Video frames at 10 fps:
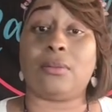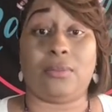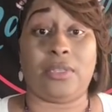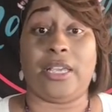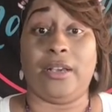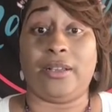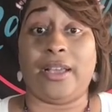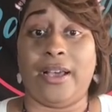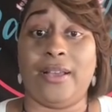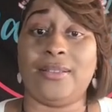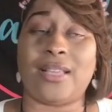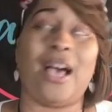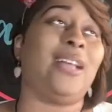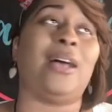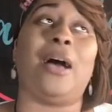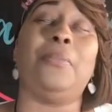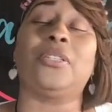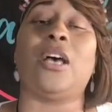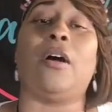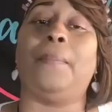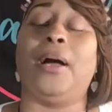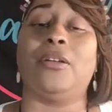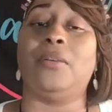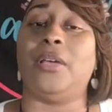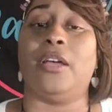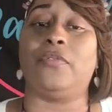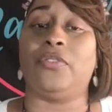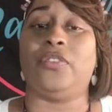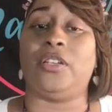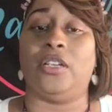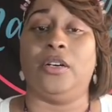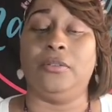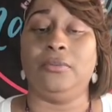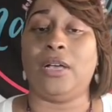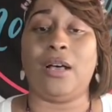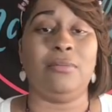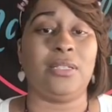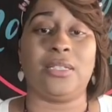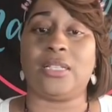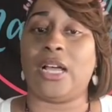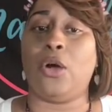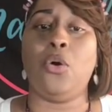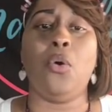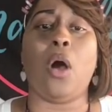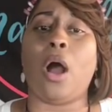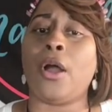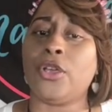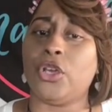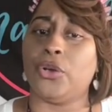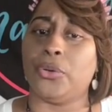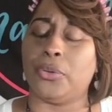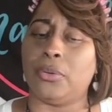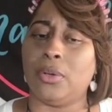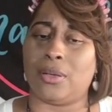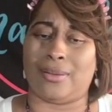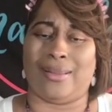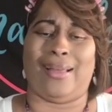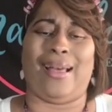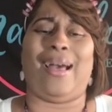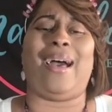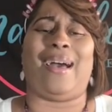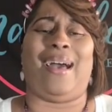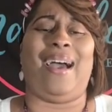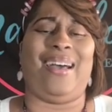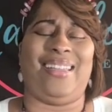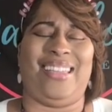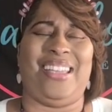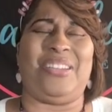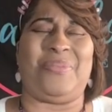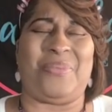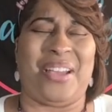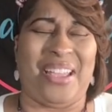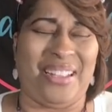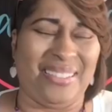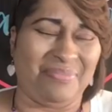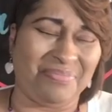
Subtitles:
Yeah, guys. I'm going to talk about him in every video. I was just like, who are you? Anyway.